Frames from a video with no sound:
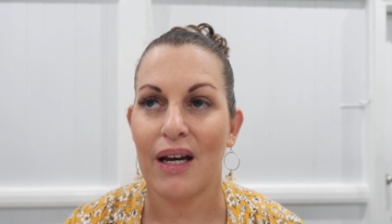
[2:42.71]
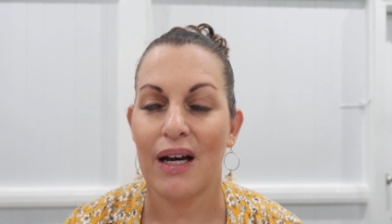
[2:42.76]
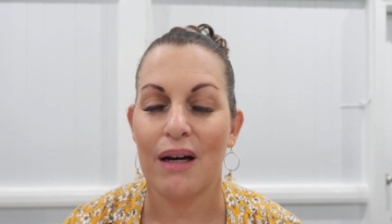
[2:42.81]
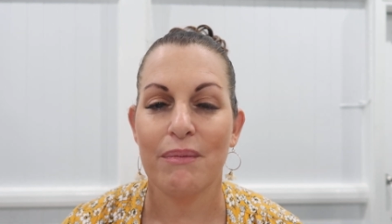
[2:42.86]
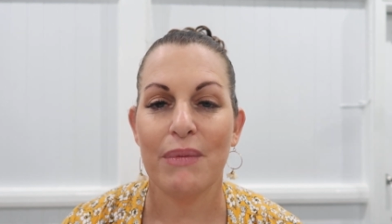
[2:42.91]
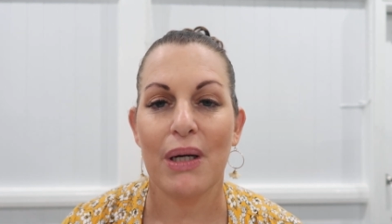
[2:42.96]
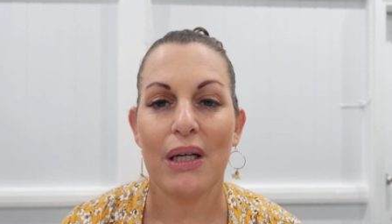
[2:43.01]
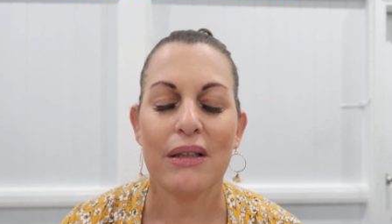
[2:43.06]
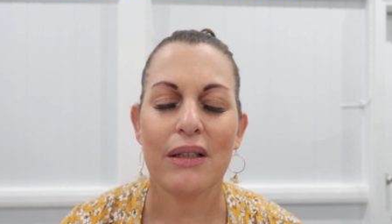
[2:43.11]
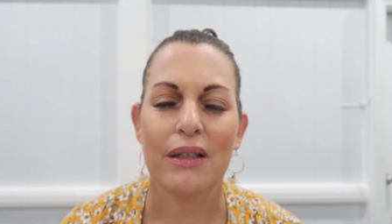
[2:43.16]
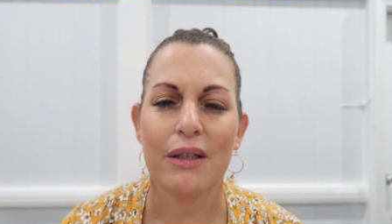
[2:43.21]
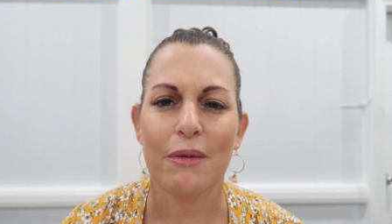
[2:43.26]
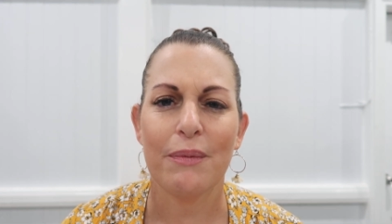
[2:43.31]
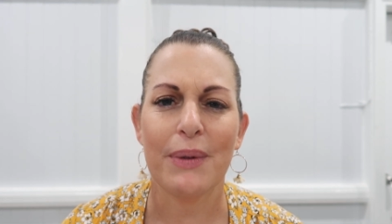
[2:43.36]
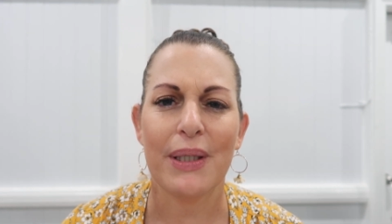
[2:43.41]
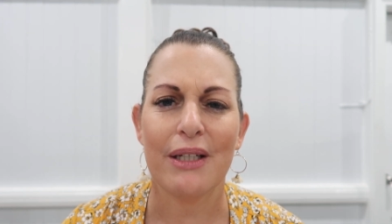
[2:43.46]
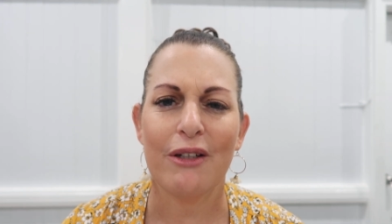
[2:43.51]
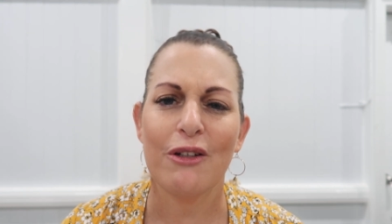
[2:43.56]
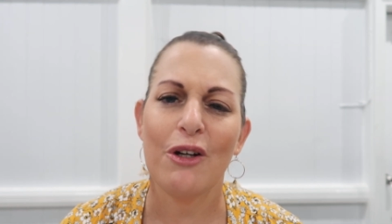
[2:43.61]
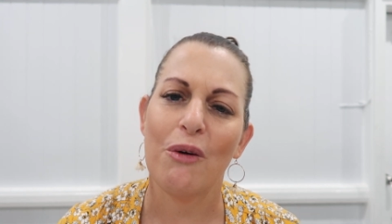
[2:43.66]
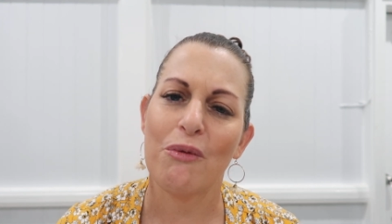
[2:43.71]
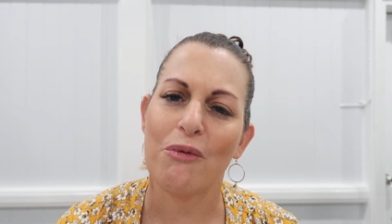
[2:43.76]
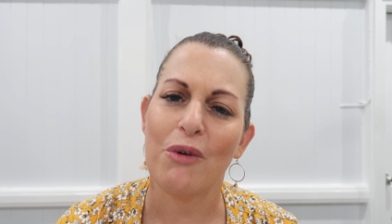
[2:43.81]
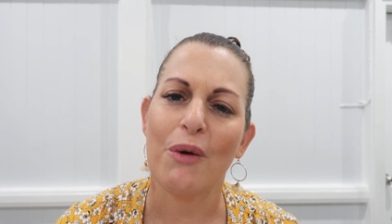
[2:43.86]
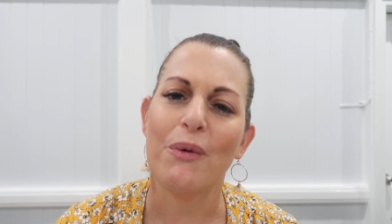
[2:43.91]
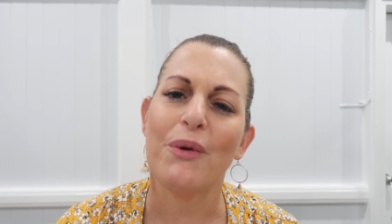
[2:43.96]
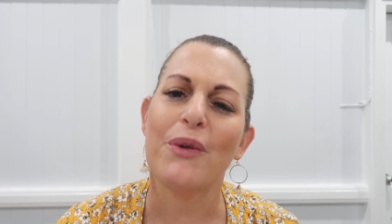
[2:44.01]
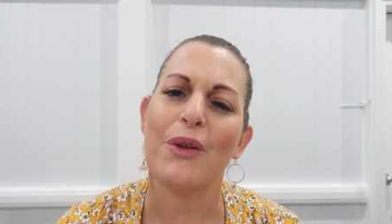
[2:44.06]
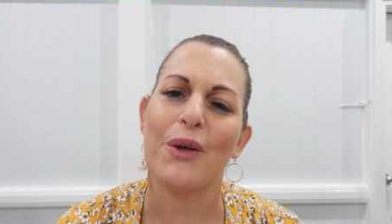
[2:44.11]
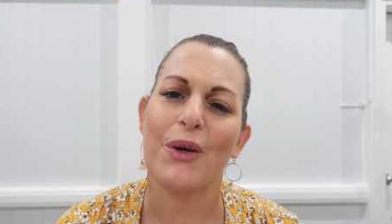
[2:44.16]
um, a little bit not
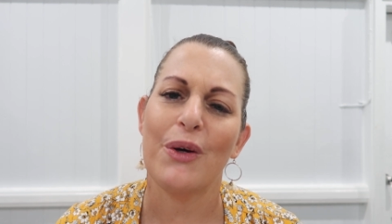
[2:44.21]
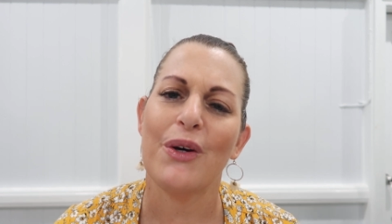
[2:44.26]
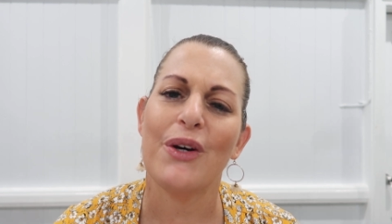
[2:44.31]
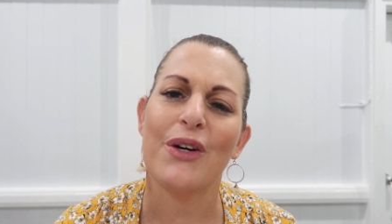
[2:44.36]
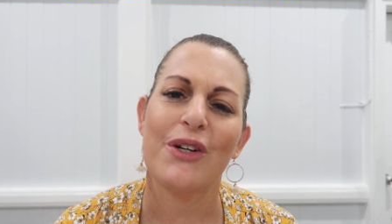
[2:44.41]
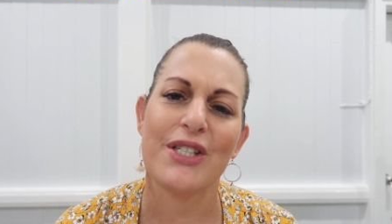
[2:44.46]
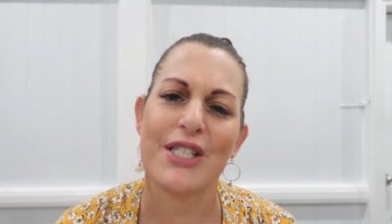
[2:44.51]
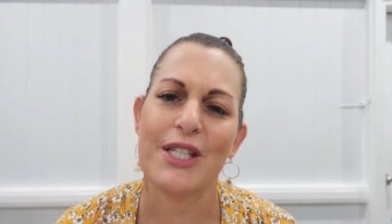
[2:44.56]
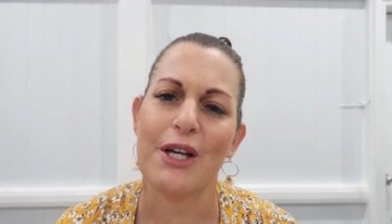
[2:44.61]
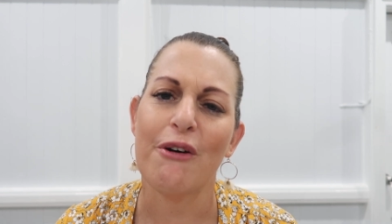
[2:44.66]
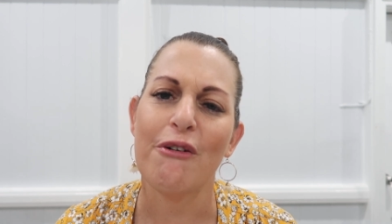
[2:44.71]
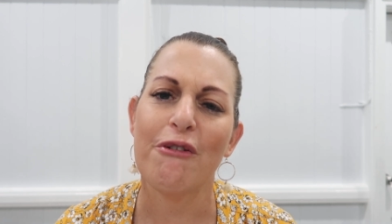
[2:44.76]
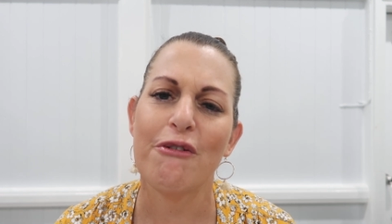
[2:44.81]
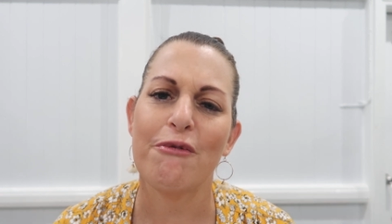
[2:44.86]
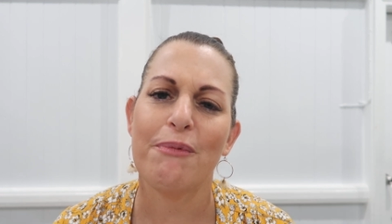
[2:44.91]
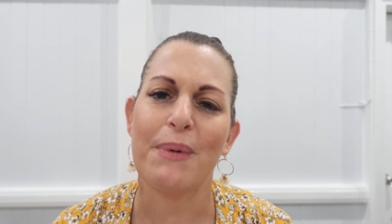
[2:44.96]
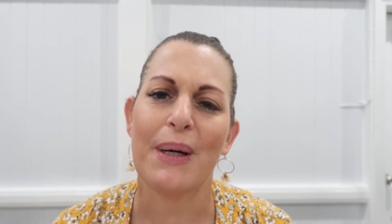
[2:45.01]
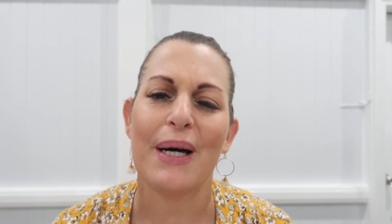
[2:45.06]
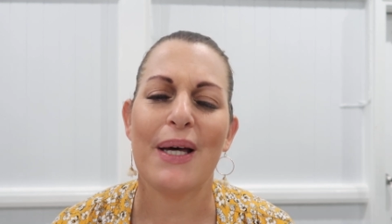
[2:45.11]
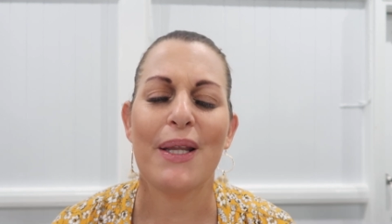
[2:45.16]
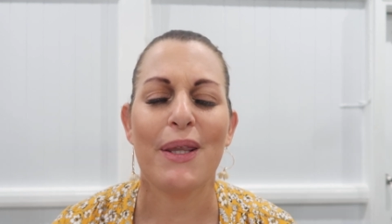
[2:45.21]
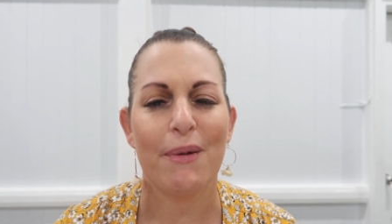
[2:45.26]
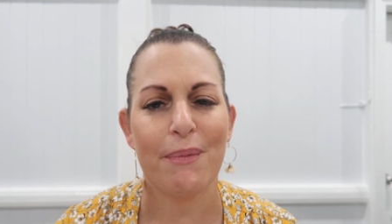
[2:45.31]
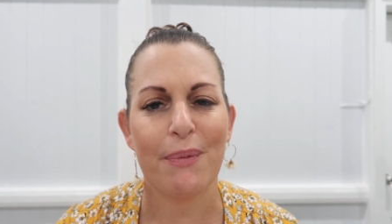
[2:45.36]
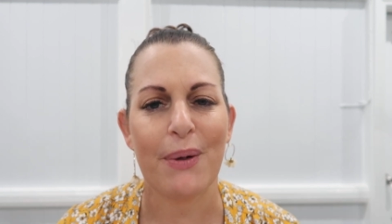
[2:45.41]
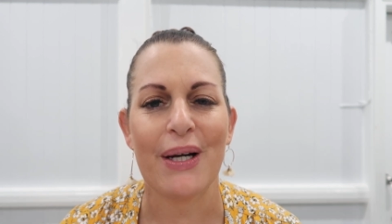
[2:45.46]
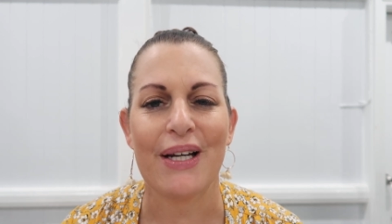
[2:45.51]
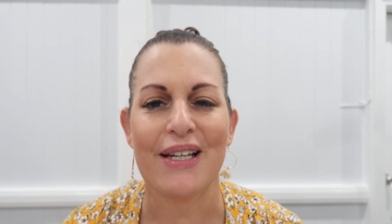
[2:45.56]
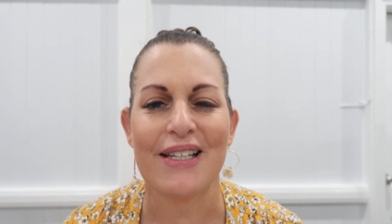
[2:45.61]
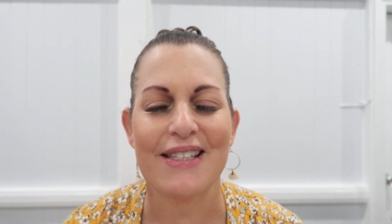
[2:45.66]
wrong with her herself but the
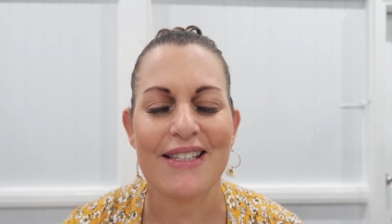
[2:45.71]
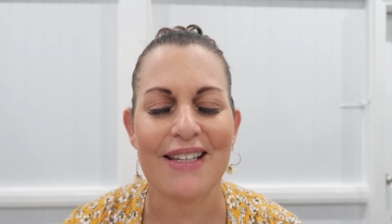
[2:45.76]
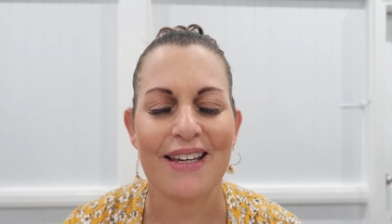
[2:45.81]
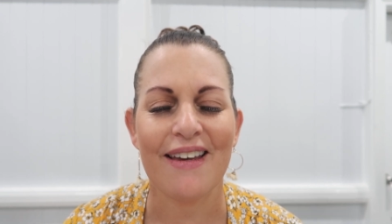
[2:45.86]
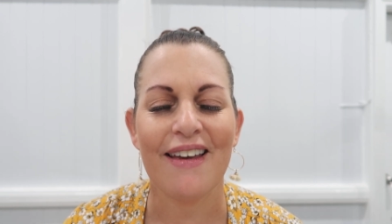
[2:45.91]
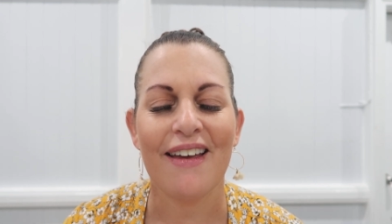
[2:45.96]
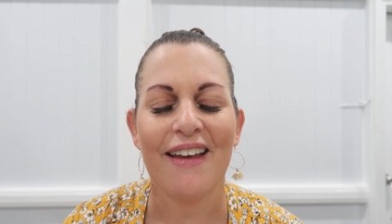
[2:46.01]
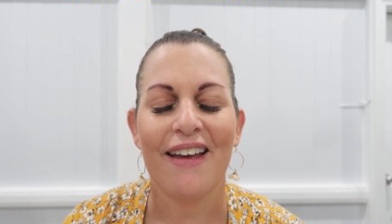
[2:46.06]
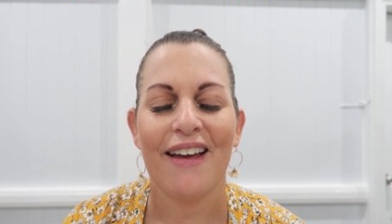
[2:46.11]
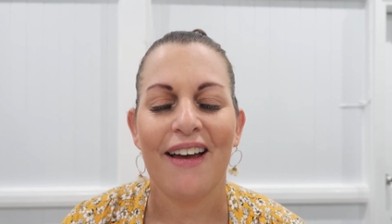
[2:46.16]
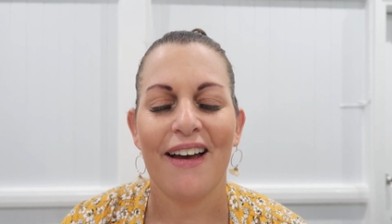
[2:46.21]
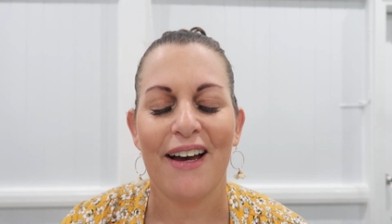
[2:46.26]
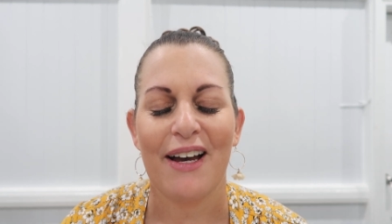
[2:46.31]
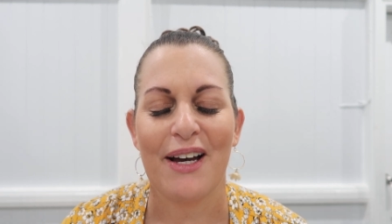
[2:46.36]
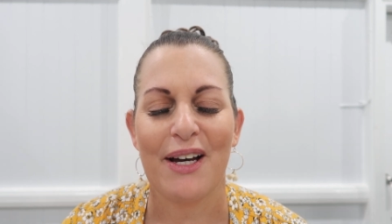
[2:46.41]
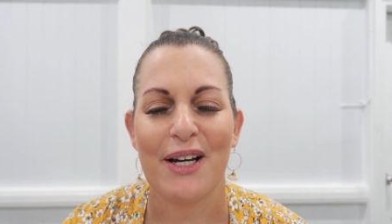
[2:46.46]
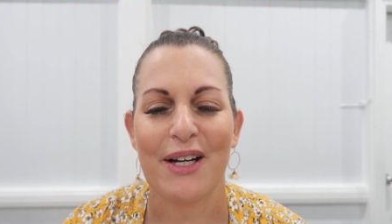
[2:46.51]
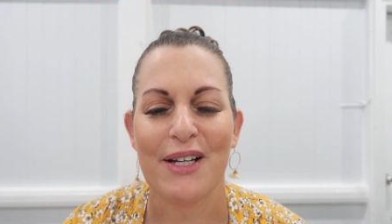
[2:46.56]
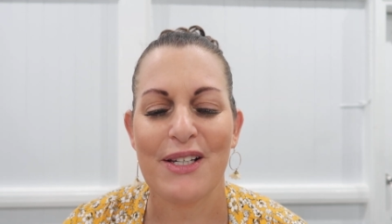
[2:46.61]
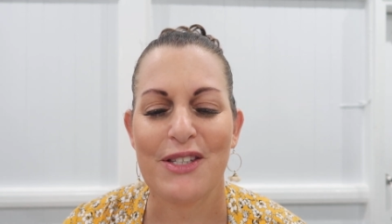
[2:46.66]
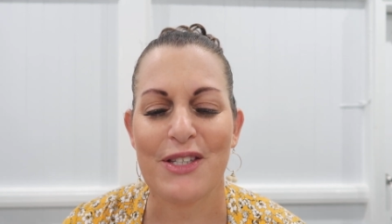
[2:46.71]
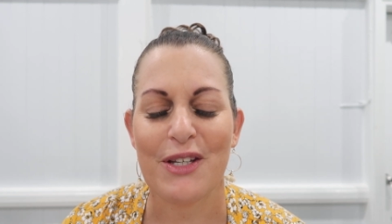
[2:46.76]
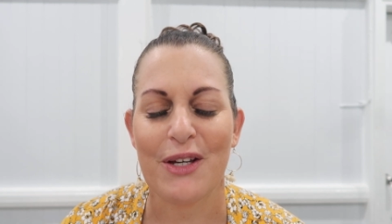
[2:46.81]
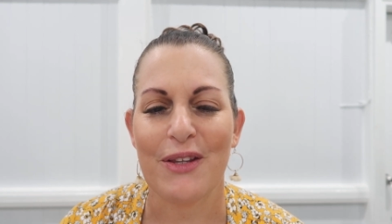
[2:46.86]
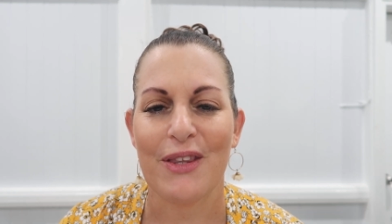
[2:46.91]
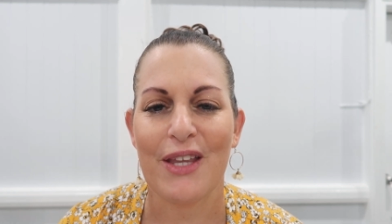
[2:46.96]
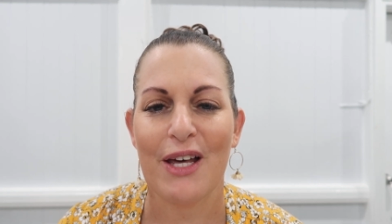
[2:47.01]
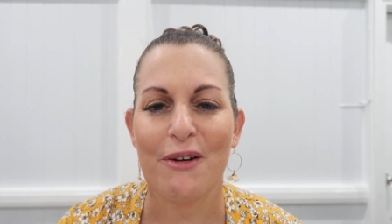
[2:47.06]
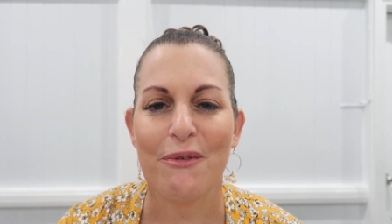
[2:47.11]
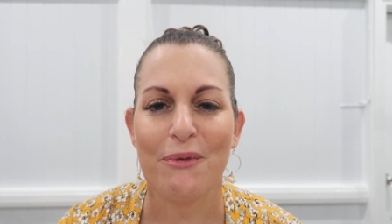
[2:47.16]
pregnancy uh,
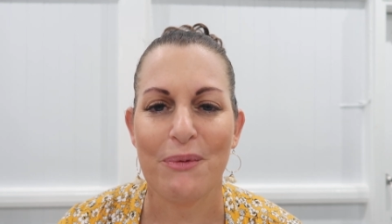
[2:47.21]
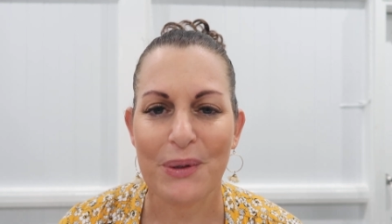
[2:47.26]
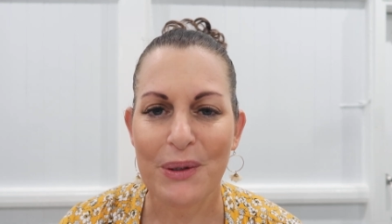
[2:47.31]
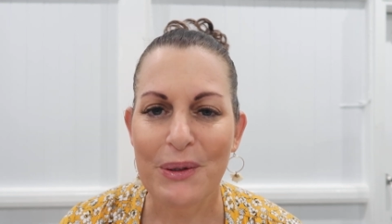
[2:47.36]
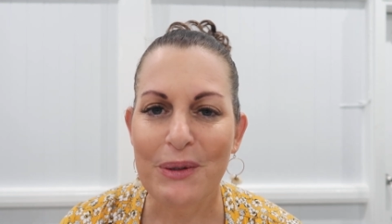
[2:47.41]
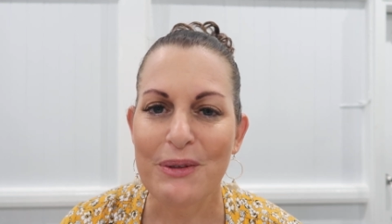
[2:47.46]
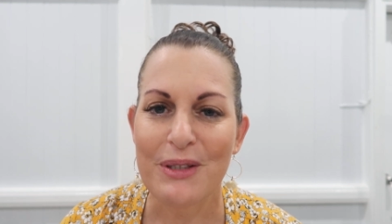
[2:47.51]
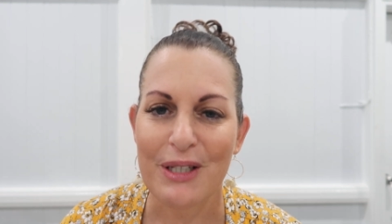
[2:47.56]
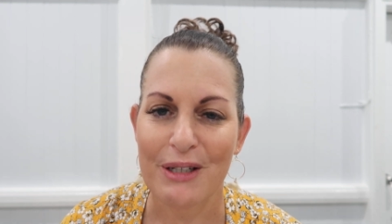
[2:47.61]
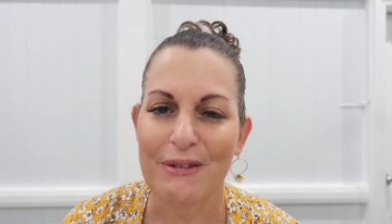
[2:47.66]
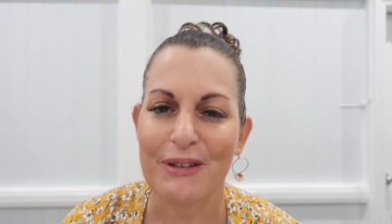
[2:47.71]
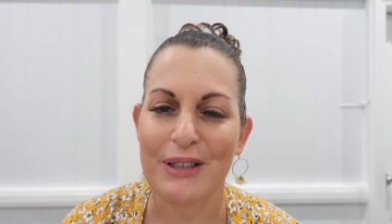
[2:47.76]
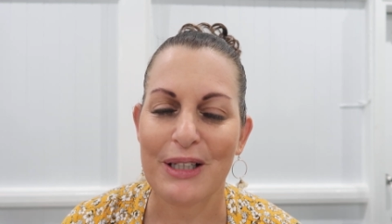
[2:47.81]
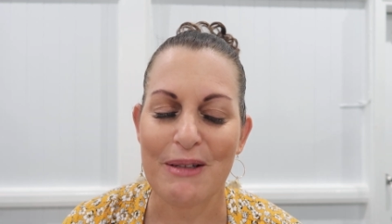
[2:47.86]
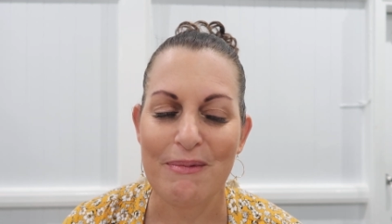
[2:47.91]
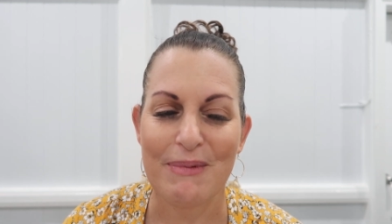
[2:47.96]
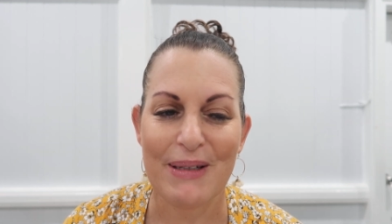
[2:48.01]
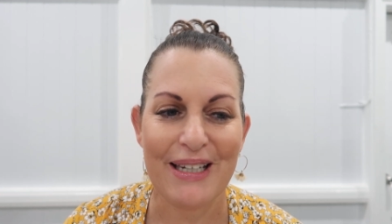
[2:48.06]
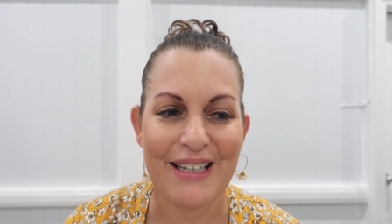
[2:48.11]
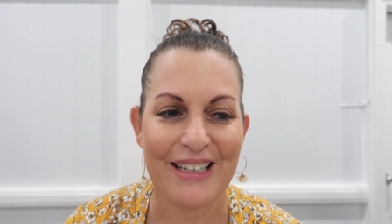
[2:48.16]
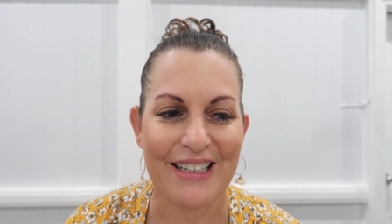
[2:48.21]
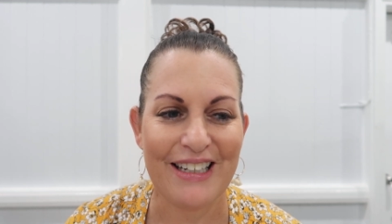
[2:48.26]
so that will definitely be